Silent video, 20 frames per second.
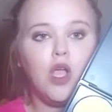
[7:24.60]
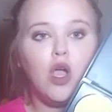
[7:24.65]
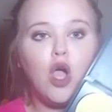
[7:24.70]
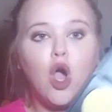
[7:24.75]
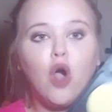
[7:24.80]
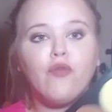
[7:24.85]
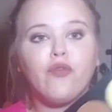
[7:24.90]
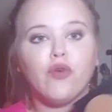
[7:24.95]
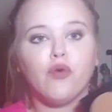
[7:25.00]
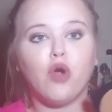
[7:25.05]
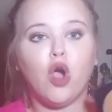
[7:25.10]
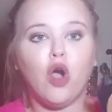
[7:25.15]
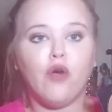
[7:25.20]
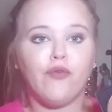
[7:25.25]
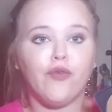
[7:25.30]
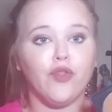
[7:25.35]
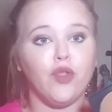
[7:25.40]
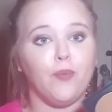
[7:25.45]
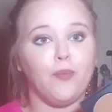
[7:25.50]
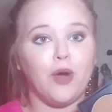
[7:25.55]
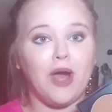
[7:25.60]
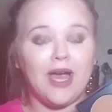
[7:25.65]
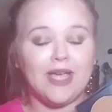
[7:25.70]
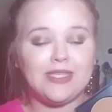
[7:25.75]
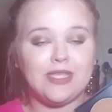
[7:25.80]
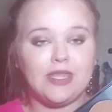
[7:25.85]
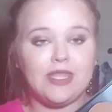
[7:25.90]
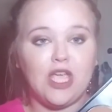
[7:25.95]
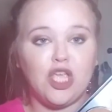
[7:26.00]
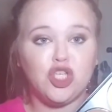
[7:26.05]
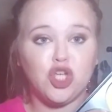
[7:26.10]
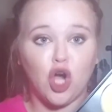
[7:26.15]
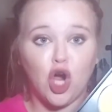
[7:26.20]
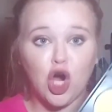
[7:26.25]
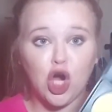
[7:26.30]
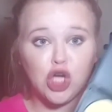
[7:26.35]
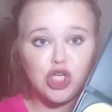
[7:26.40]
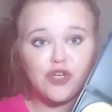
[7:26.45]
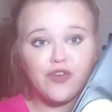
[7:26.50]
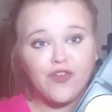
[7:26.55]
Overall, for the price that they
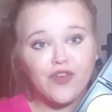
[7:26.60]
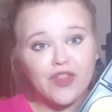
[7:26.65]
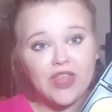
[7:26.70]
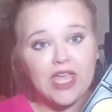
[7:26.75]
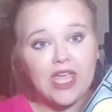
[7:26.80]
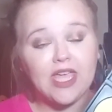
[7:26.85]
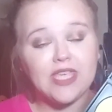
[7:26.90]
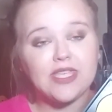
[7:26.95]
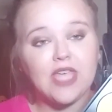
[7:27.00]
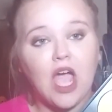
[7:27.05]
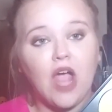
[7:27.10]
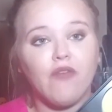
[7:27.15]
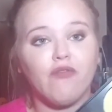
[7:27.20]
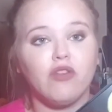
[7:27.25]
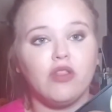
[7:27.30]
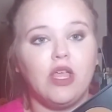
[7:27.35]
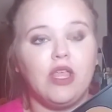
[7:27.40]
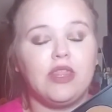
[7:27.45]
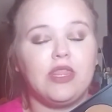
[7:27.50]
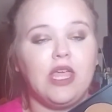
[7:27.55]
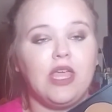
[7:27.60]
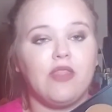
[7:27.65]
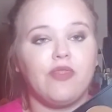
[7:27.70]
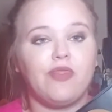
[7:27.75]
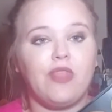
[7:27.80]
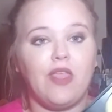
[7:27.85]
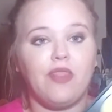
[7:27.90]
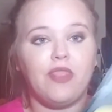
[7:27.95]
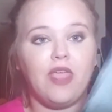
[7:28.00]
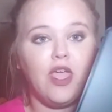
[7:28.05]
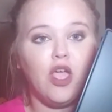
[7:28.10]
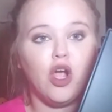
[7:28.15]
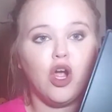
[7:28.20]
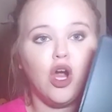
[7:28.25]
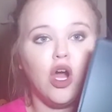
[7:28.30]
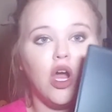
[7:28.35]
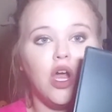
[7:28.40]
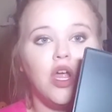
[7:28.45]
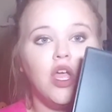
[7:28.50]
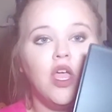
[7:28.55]
charge for these, I really think that they
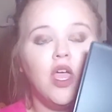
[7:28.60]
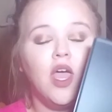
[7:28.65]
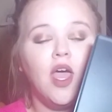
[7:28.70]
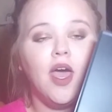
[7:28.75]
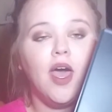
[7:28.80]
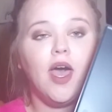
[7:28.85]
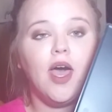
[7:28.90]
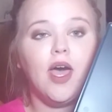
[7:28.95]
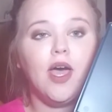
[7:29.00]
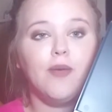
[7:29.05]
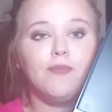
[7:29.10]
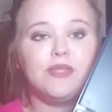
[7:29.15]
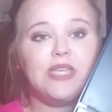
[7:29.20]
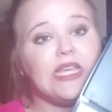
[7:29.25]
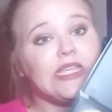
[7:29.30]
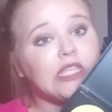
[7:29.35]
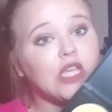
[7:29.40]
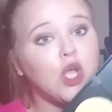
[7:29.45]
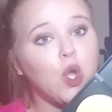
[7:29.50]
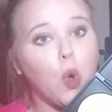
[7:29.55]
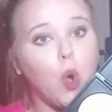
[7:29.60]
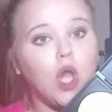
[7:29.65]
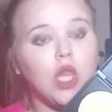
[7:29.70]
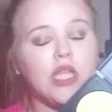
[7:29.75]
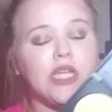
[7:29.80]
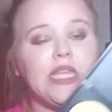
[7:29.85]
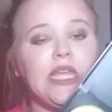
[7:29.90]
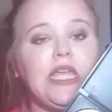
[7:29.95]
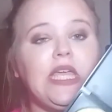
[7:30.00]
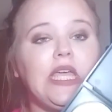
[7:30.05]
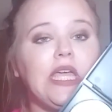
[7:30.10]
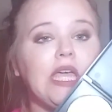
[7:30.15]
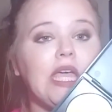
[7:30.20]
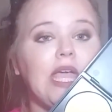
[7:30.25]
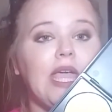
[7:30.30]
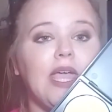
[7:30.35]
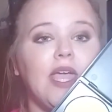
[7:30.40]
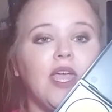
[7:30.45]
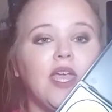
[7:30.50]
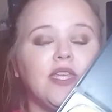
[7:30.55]
are decent quality
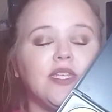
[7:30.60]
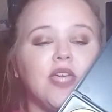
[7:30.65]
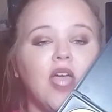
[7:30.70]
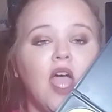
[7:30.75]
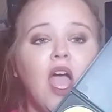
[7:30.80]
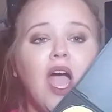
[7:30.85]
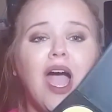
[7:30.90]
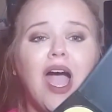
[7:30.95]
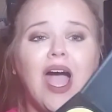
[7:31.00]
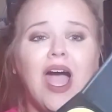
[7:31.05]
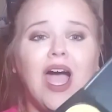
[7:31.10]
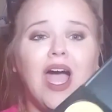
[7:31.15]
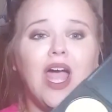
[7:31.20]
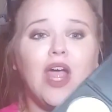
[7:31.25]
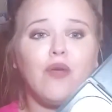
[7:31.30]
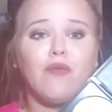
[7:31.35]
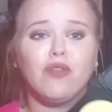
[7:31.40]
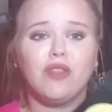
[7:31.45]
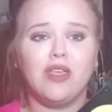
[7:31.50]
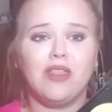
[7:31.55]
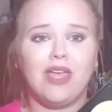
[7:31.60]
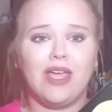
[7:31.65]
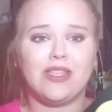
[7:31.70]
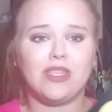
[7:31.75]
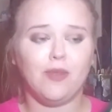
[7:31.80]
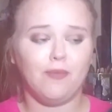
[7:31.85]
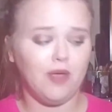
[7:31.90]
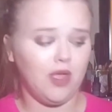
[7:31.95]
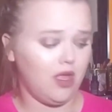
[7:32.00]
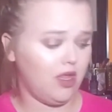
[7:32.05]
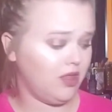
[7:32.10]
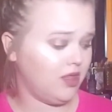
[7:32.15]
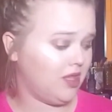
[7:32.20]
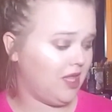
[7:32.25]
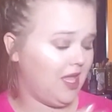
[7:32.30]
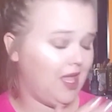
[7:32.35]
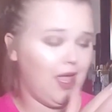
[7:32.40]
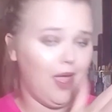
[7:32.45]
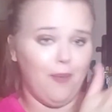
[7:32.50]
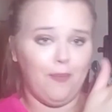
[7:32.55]
and I really like them. And
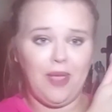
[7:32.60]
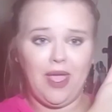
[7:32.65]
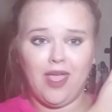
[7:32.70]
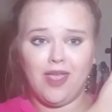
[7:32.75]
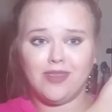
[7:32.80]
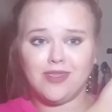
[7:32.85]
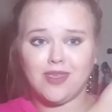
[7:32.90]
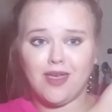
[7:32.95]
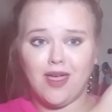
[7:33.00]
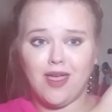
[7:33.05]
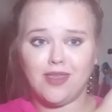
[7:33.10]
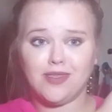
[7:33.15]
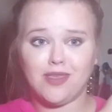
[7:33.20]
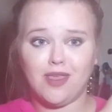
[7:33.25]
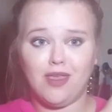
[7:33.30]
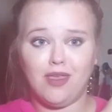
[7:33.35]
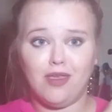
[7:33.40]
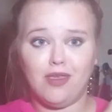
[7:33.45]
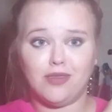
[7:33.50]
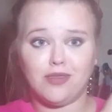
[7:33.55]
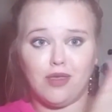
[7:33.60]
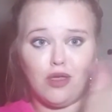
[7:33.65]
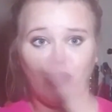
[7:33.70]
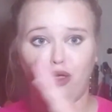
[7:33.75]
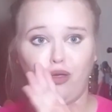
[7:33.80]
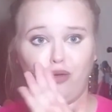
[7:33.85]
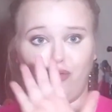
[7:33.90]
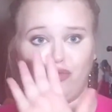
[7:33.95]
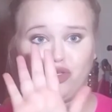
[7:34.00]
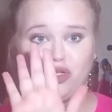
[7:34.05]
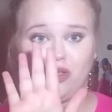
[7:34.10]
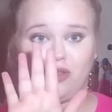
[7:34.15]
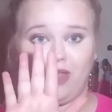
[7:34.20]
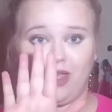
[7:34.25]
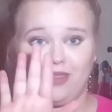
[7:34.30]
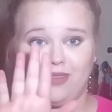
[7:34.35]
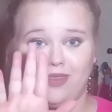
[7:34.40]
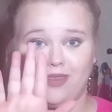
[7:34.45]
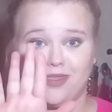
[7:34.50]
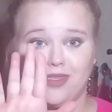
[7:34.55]
the pan size is huge,
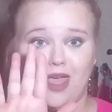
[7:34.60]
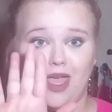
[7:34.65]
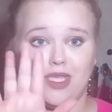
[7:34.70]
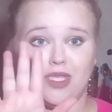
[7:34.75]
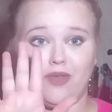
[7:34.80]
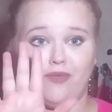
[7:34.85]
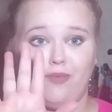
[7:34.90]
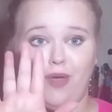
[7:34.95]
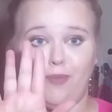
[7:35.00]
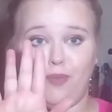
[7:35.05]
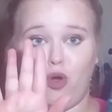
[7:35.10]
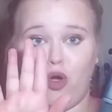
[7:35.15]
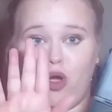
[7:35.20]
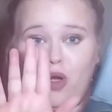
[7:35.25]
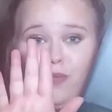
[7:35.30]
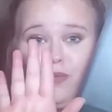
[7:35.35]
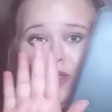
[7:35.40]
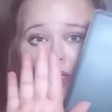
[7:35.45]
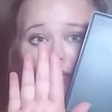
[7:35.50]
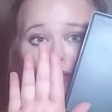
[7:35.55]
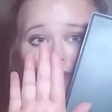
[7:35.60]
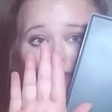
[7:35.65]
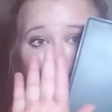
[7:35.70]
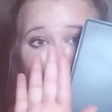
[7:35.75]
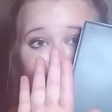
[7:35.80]
like the size of my palm, like